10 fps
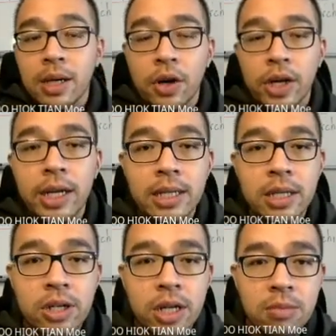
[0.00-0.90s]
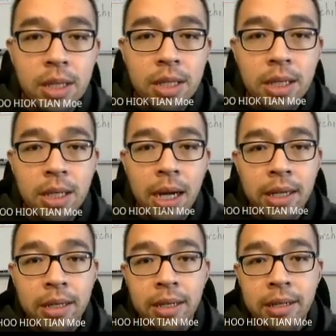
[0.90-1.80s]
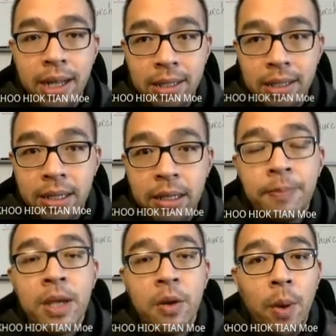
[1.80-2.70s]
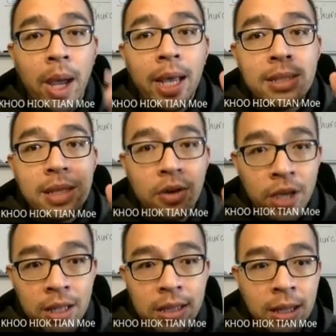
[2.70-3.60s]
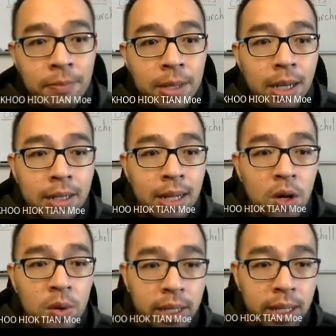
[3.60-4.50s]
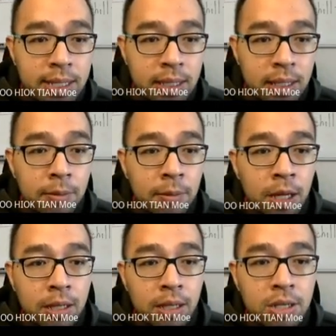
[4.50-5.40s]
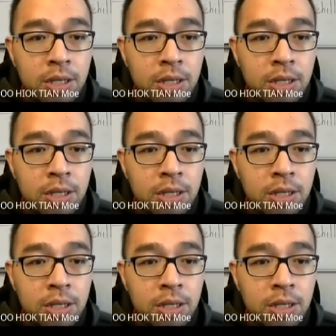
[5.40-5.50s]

Okay, there's a transmitter and a detector. Whereas, okay, tapi kan nowadays the